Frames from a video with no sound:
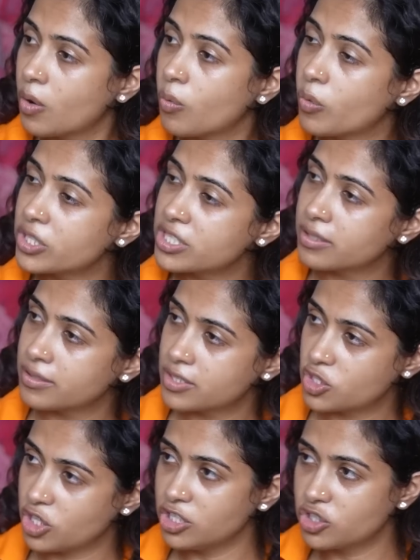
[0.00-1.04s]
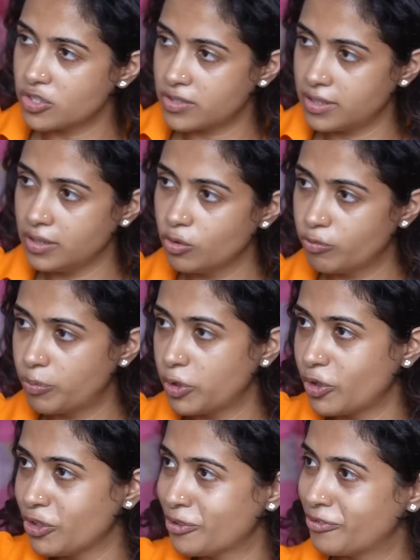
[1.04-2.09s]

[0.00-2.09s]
dunk What's it on my face. What's the strangest thing you've put on your